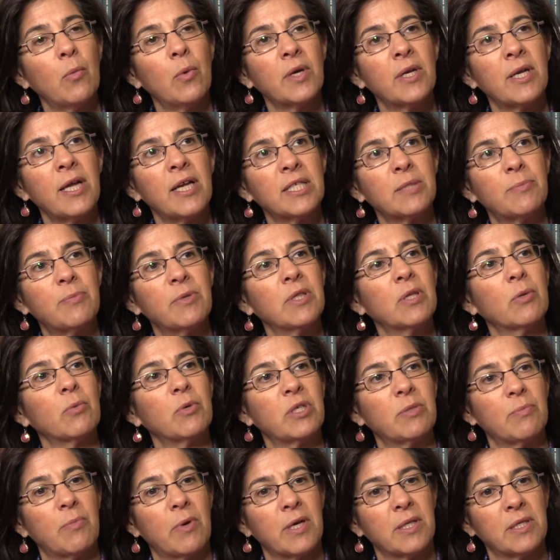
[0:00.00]
what has been the
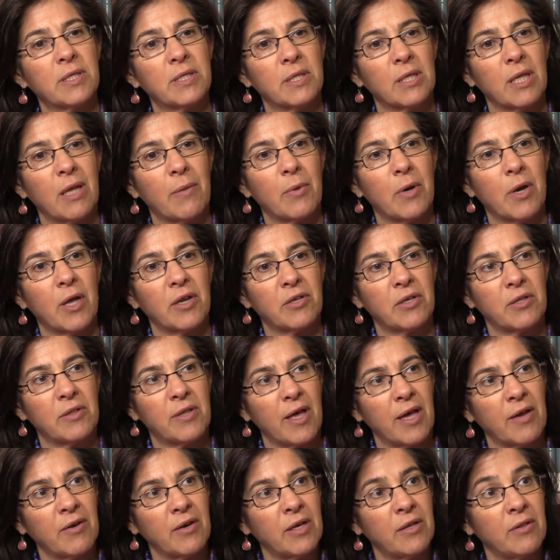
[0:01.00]
response in Lebanon to that?